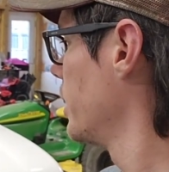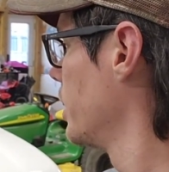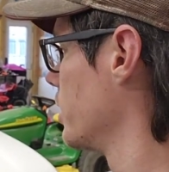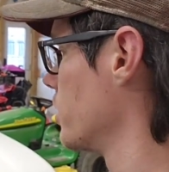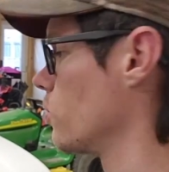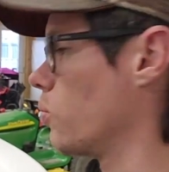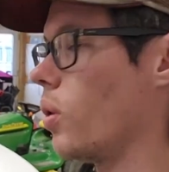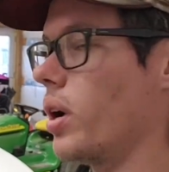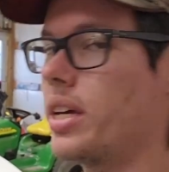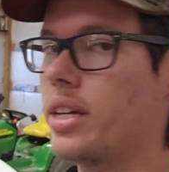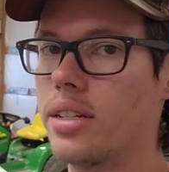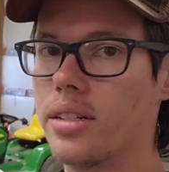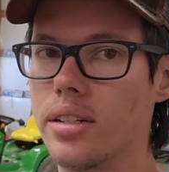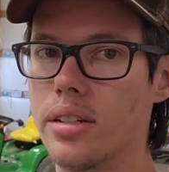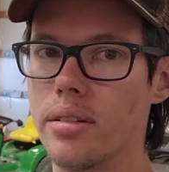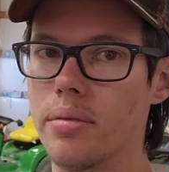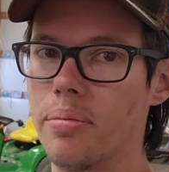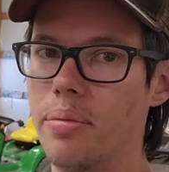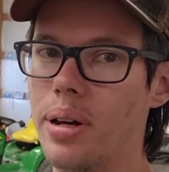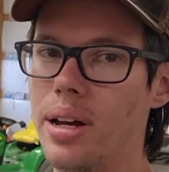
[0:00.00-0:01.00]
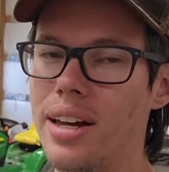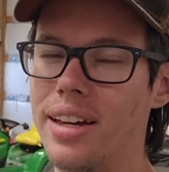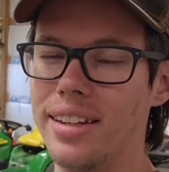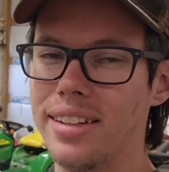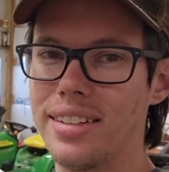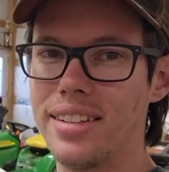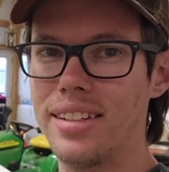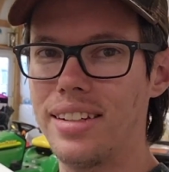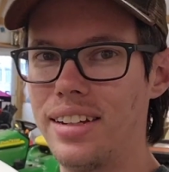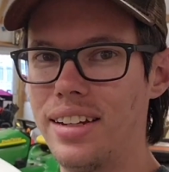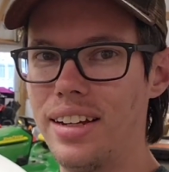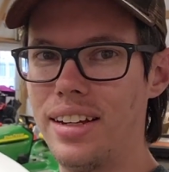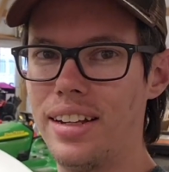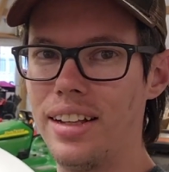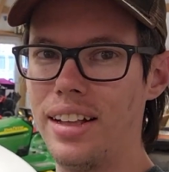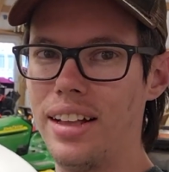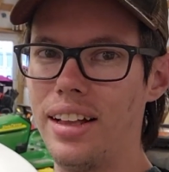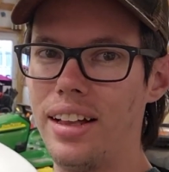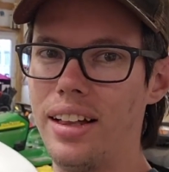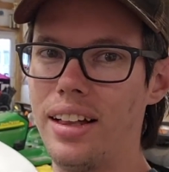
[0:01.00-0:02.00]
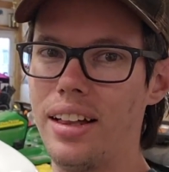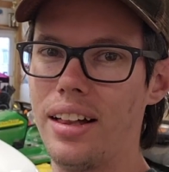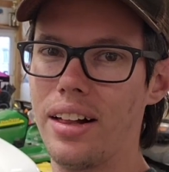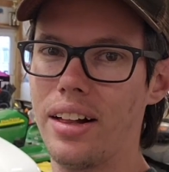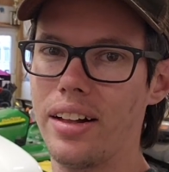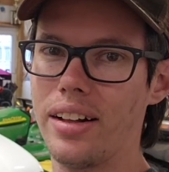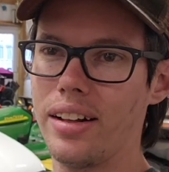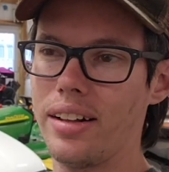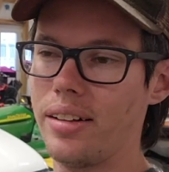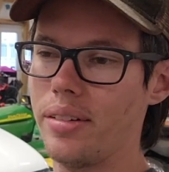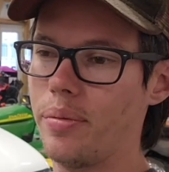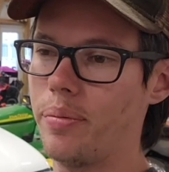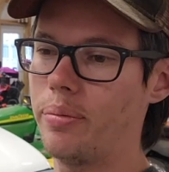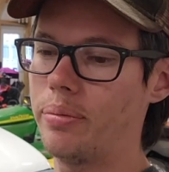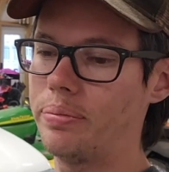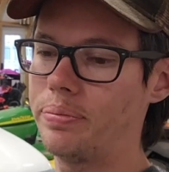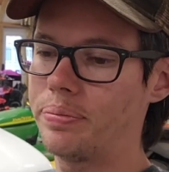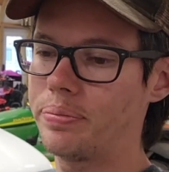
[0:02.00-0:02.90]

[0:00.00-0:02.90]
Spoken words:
and it's white. But yeah,